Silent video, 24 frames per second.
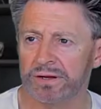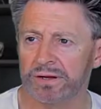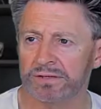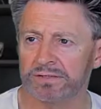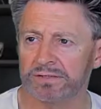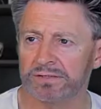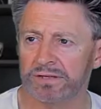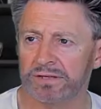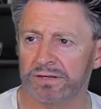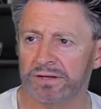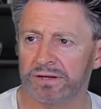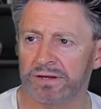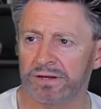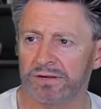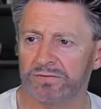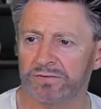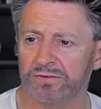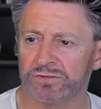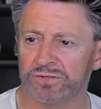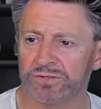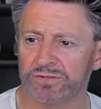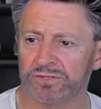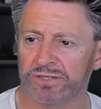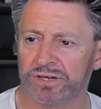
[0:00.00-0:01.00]
That's
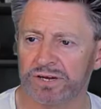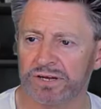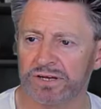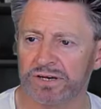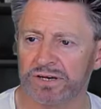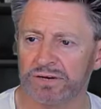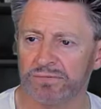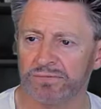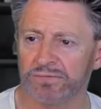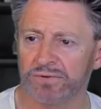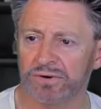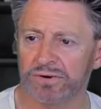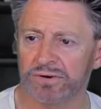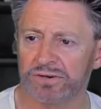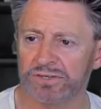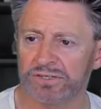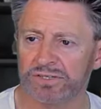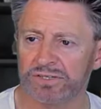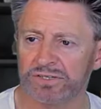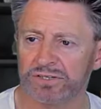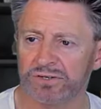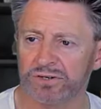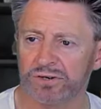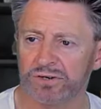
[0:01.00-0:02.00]
ever so slightly blurred.
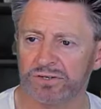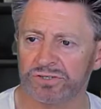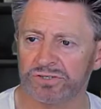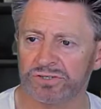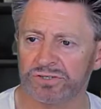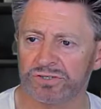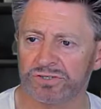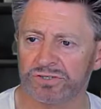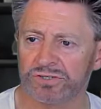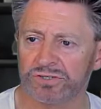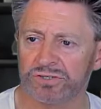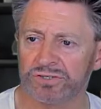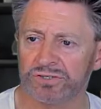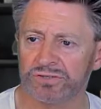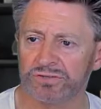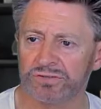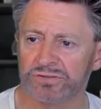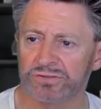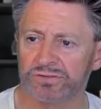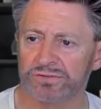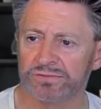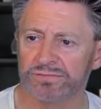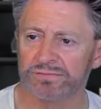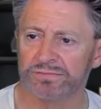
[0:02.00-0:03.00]
This is Gaussian
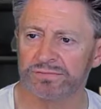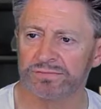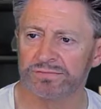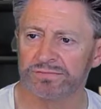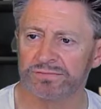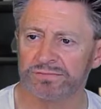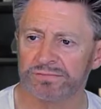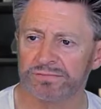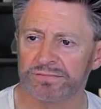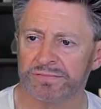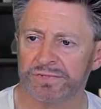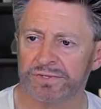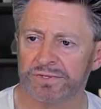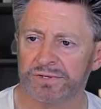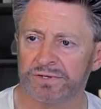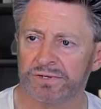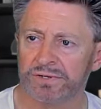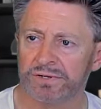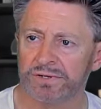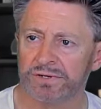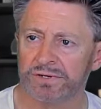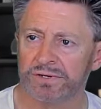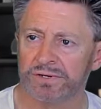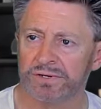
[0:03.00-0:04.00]
2,
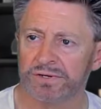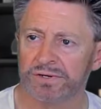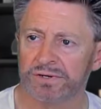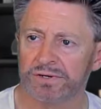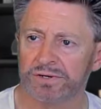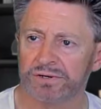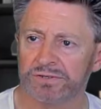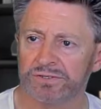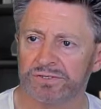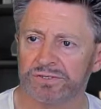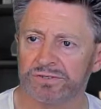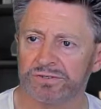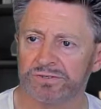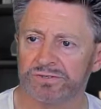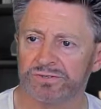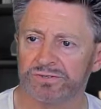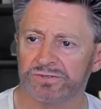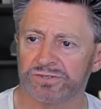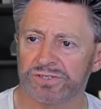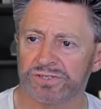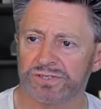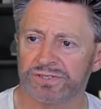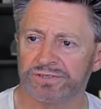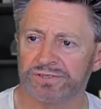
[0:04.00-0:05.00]
Gaussian
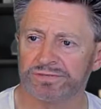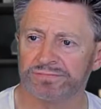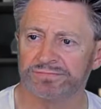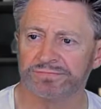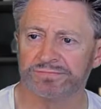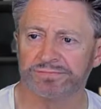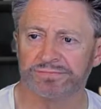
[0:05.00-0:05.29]
3,